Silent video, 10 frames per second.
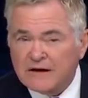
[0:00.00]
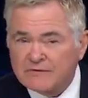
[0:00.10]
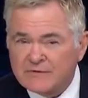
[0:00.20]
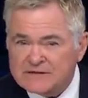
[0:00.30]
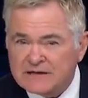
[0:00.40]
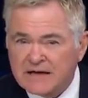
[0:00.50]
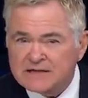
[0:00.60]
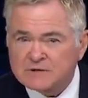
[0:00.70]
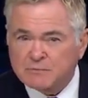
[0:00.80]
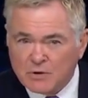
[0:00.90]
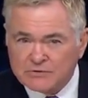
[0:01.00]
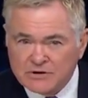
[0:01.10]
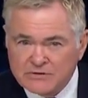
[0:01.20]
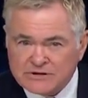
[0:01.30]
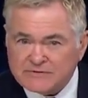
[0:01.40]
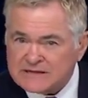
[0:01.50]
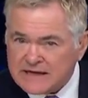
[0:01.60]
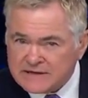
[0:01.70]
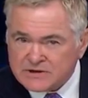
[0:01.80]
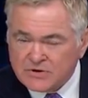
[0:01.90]
Five Investigates broke the news of
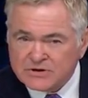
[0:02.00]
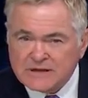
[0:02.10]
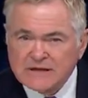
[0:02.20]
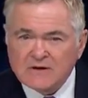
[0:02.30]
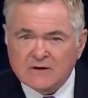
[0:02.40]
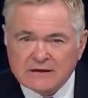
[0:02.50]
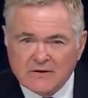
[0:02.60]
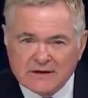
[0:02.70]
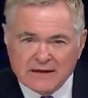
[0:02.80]
today's search. Our Karen